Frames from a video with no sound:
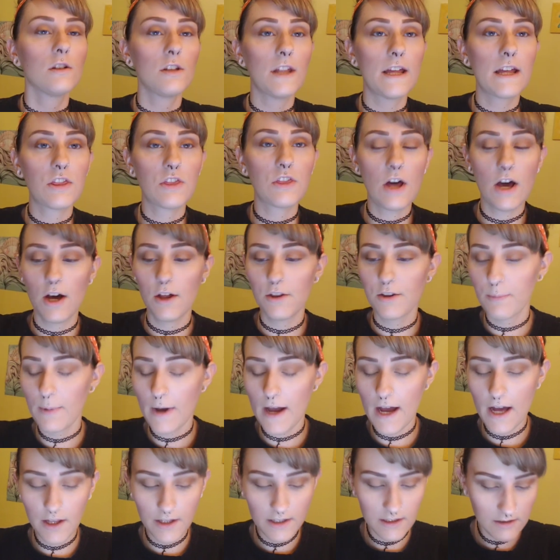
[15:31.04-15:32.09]
like the other
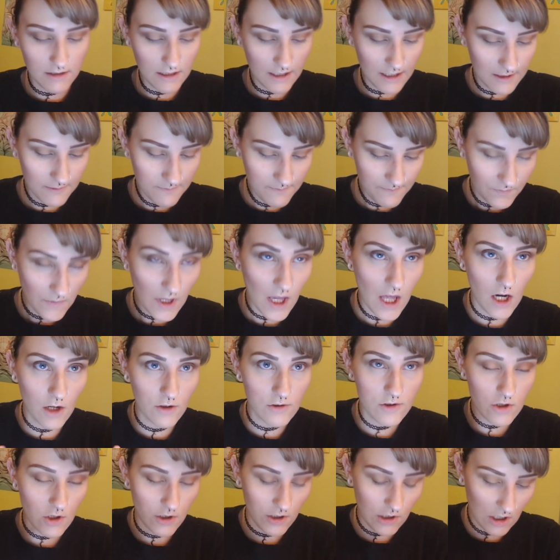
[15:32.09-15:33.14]
palette did. And
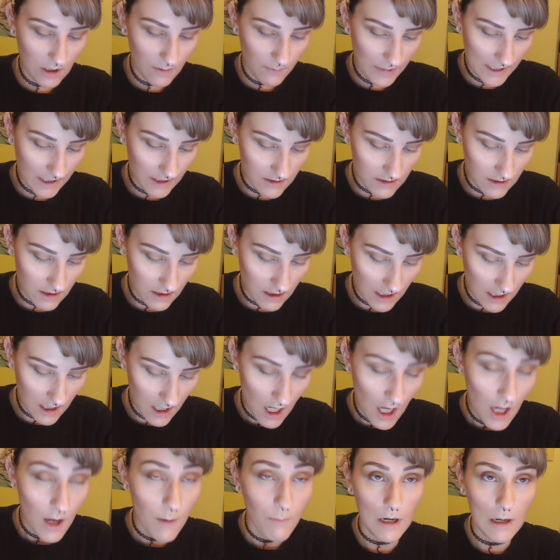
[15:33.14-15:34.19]
I'll show you comparison then.
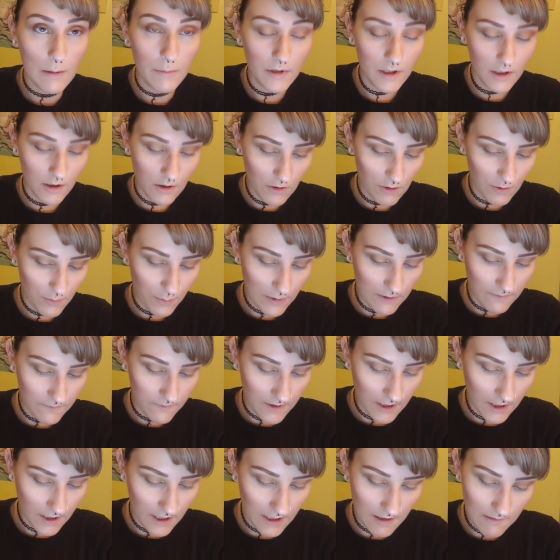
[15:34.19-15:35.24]
But I'm gonna go with my
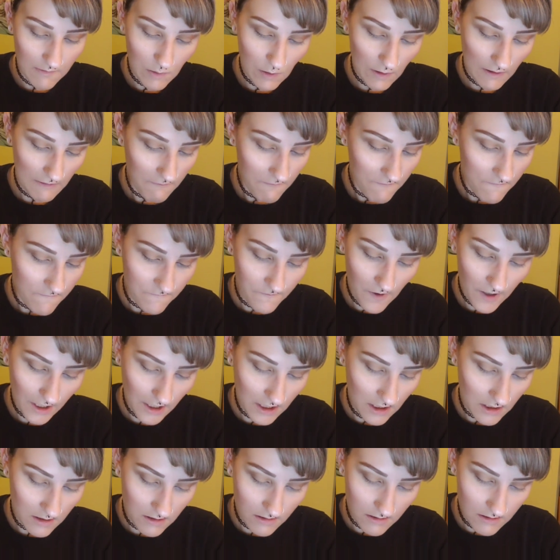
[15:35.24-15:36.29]
finger even though I
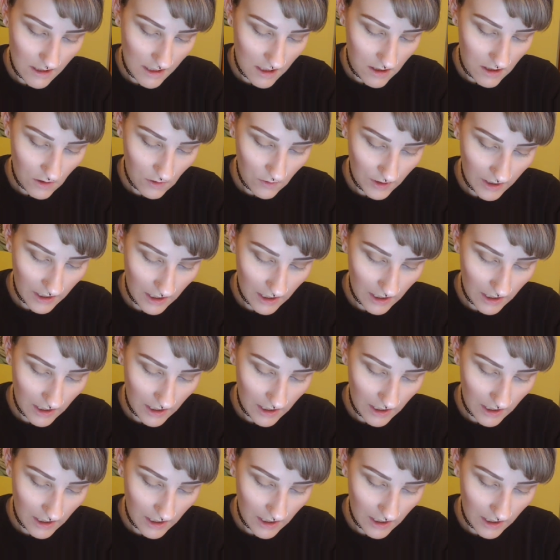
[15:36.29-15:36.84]
fucking don't